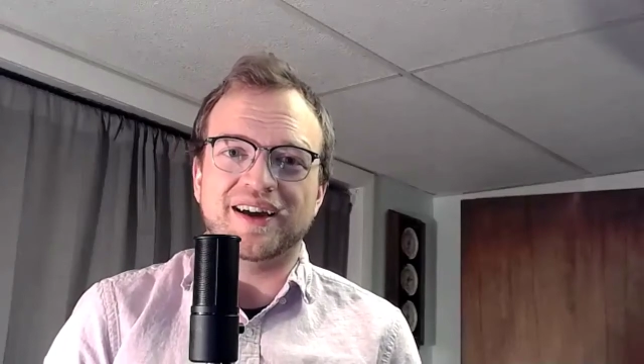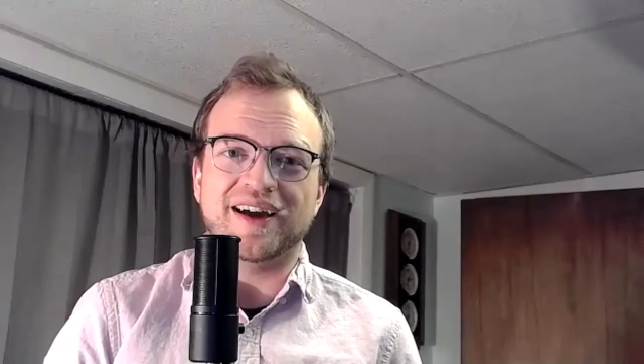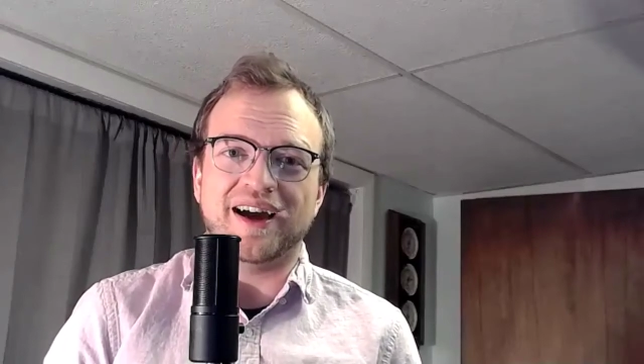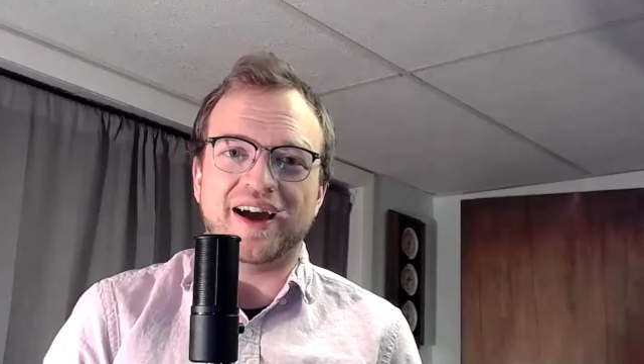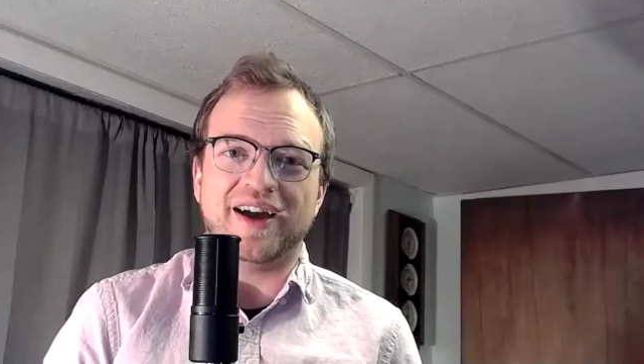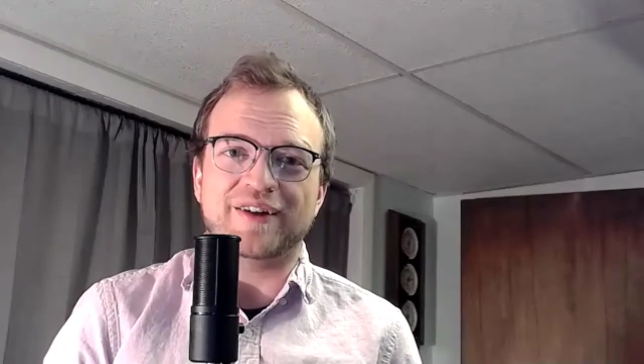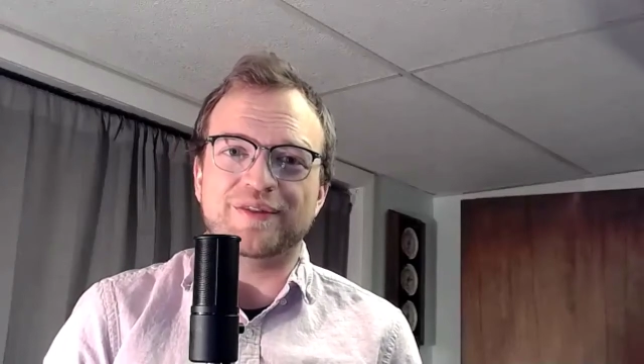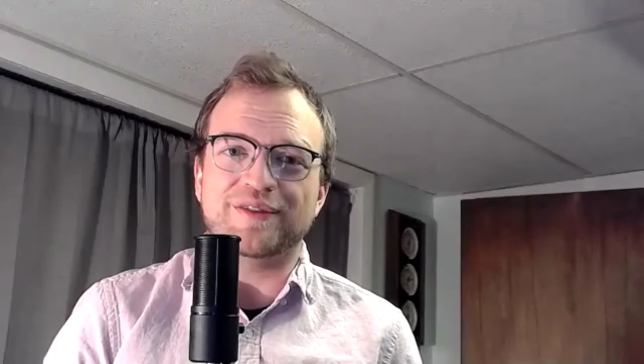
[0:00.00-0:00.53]

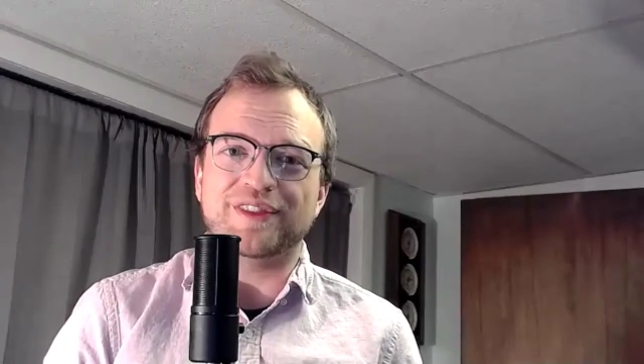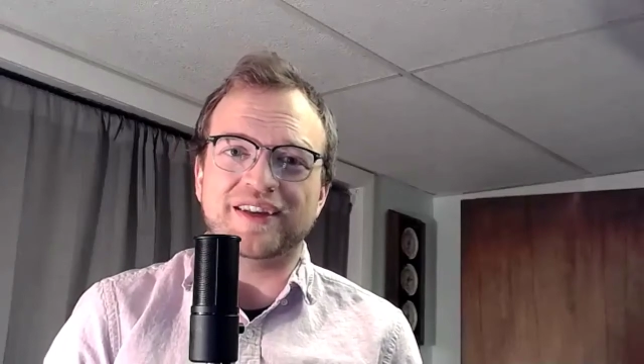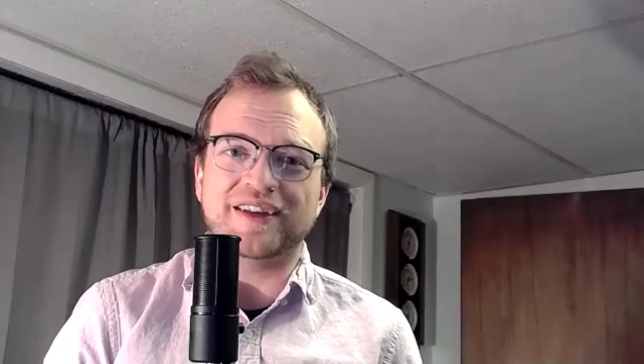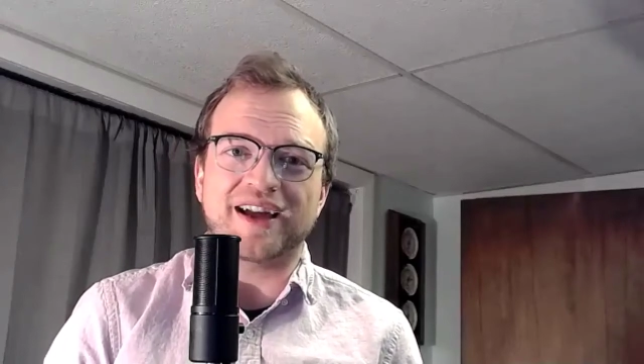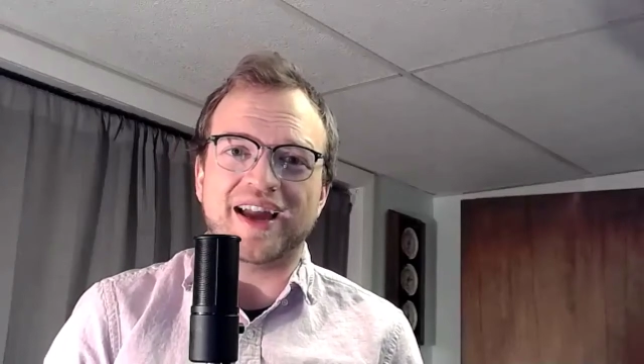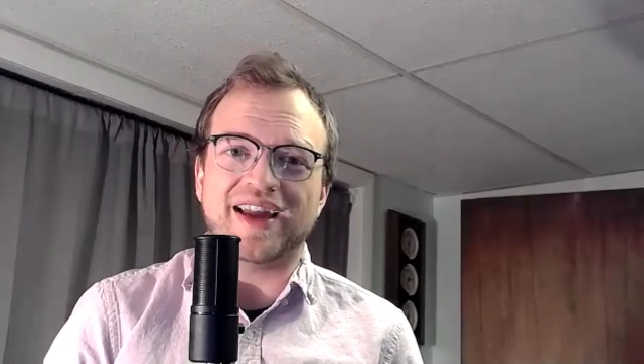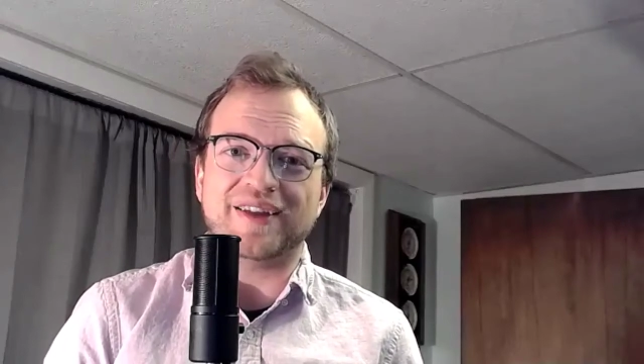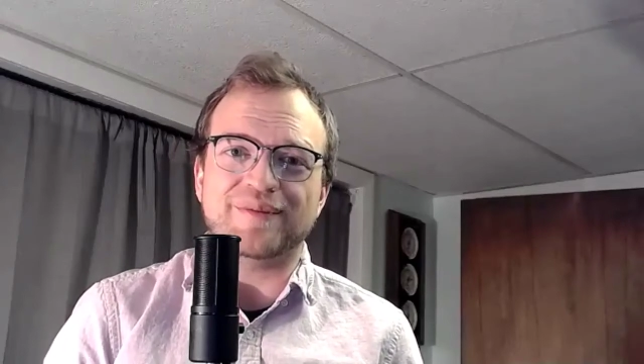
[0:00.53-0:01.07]
I don't think
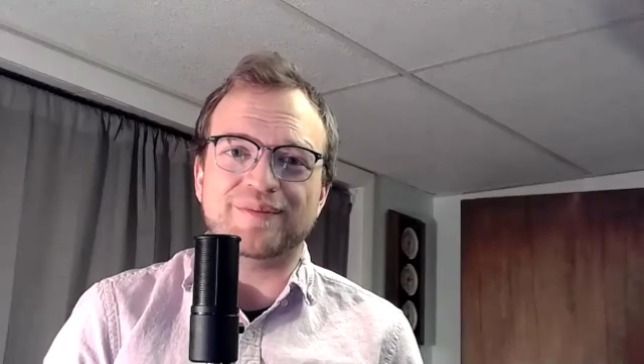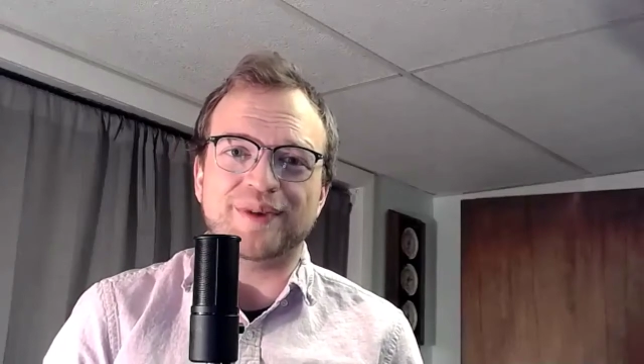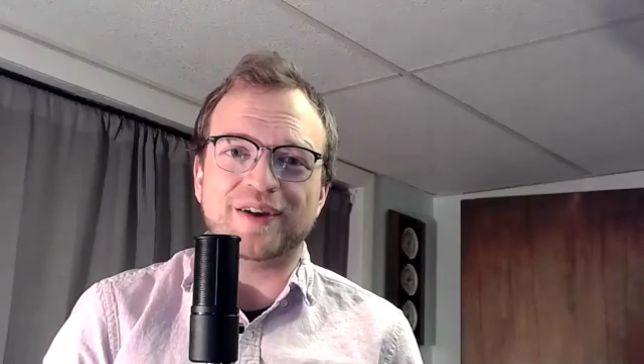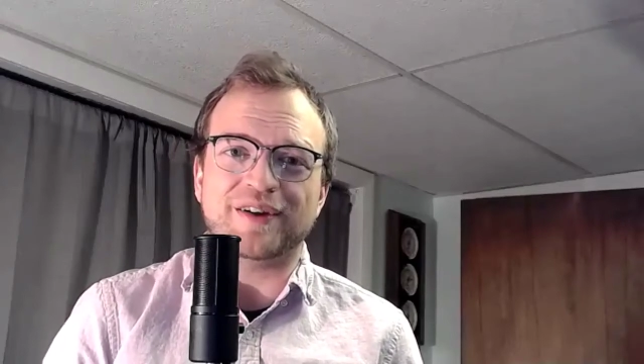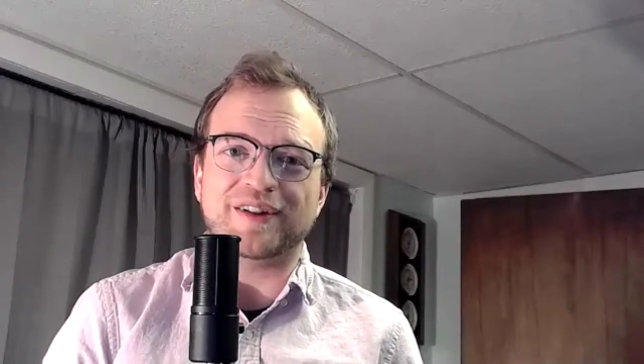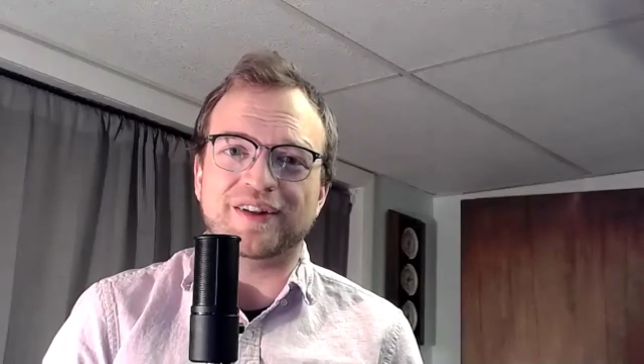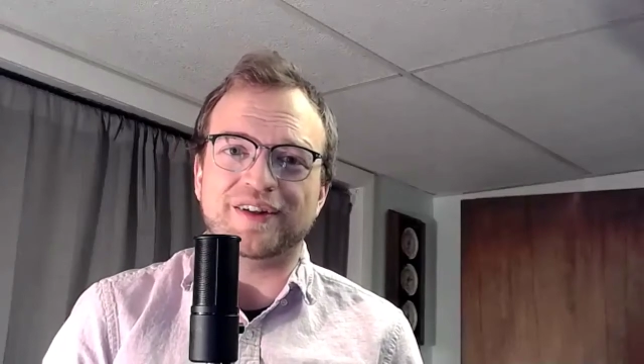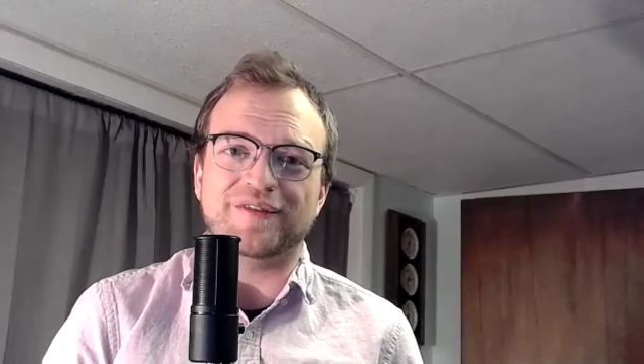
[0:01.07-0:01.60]
I can bear
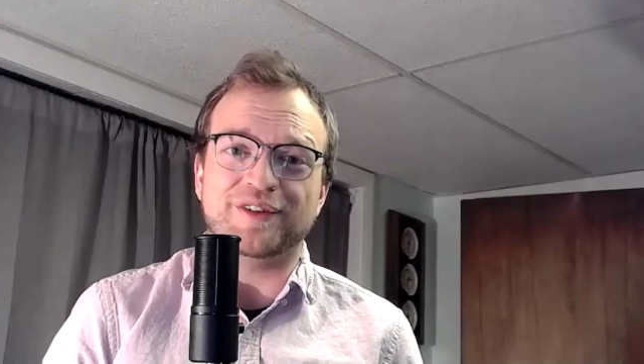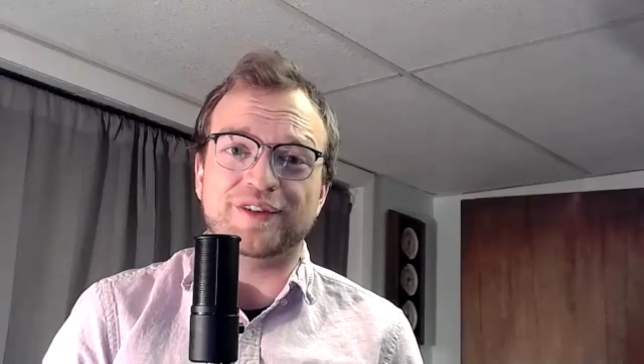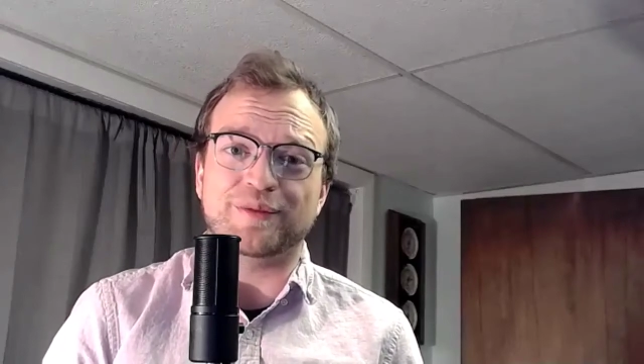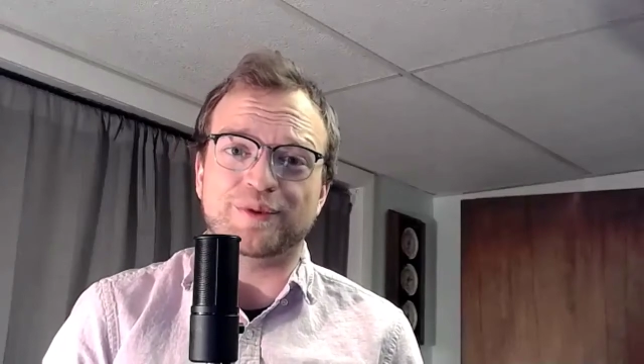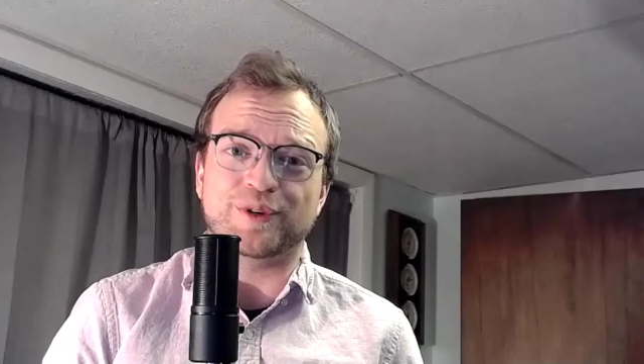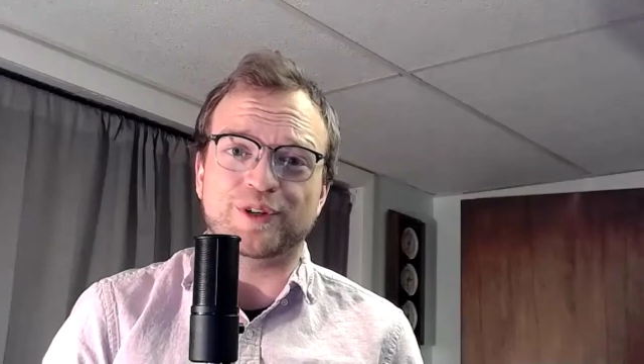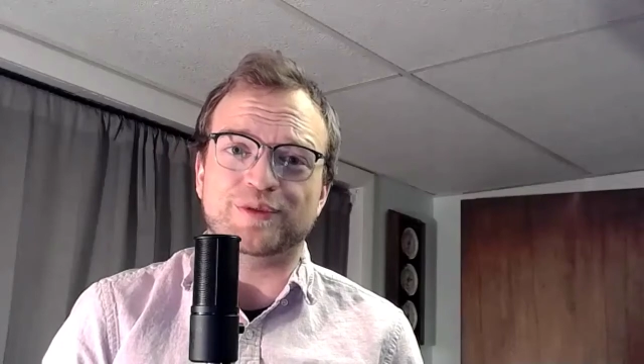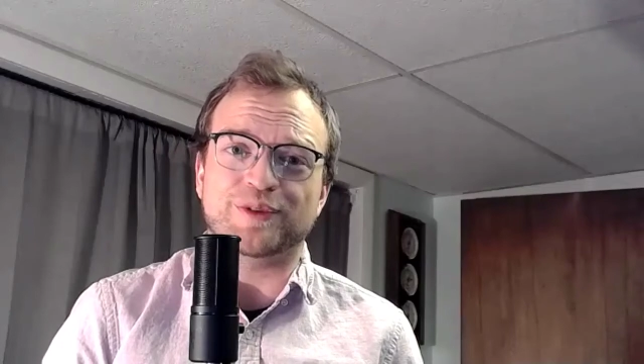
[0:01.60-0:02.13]
to live in a
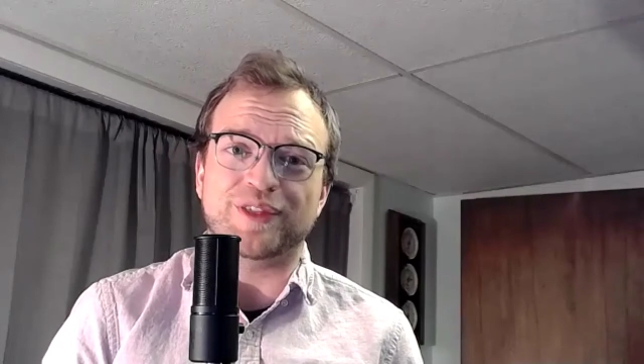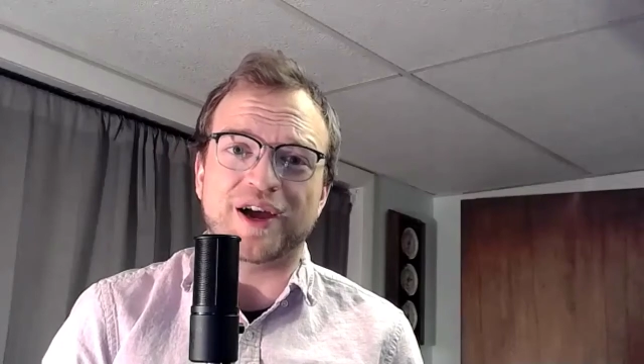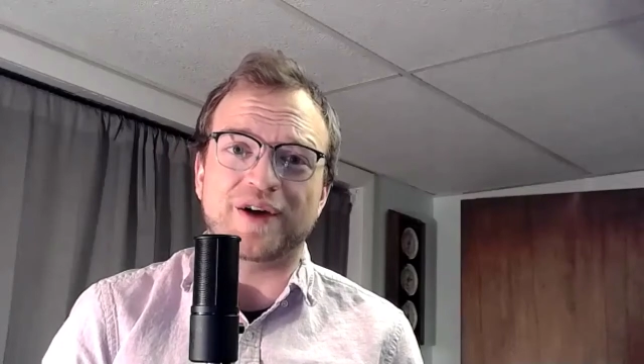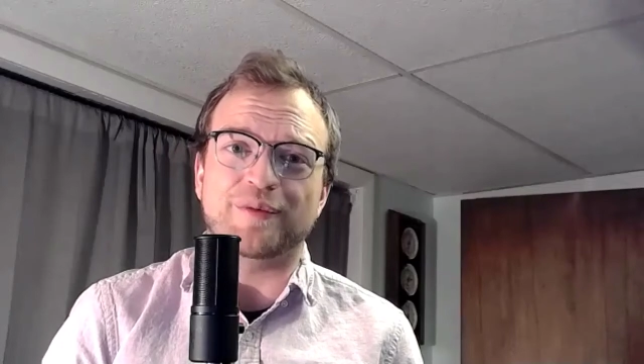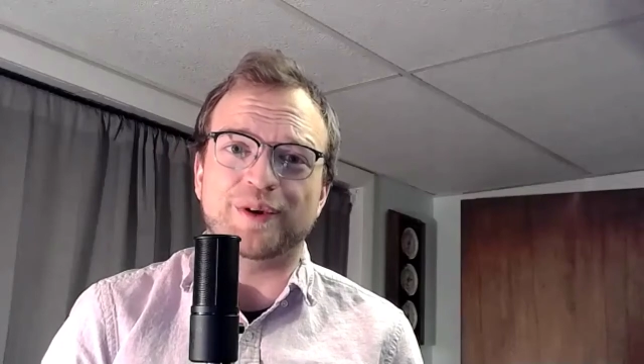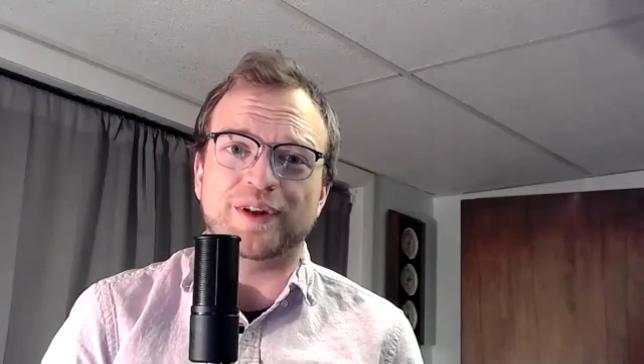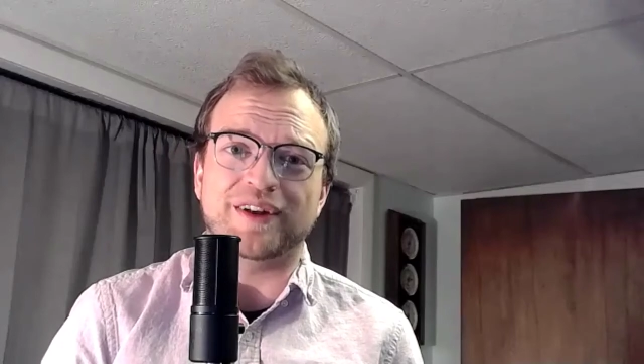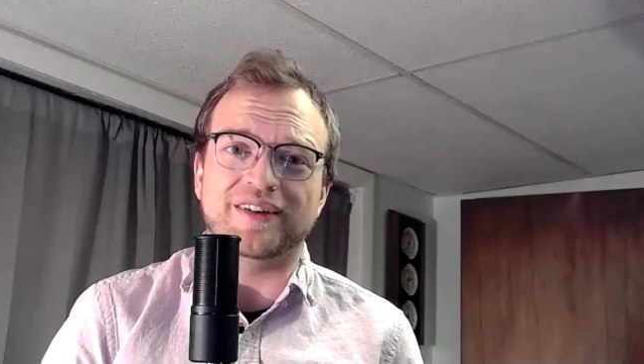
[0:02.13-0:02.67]
world
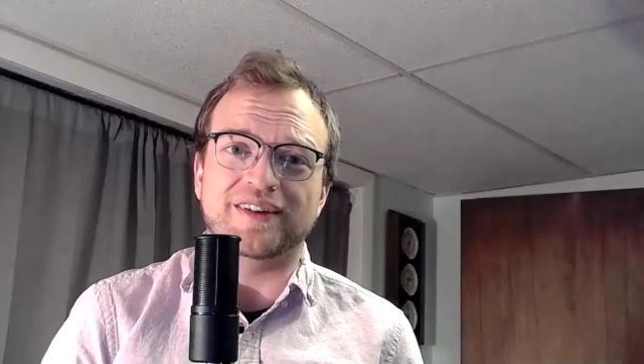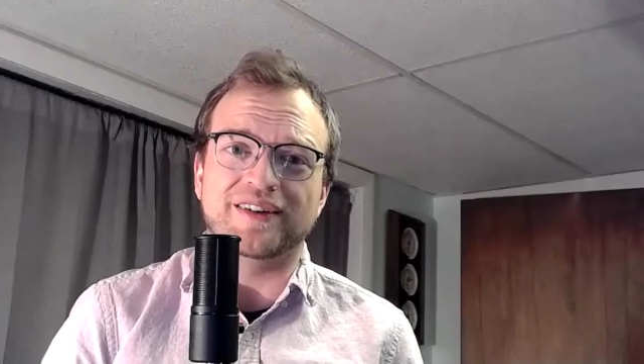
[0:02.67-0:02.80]
without one.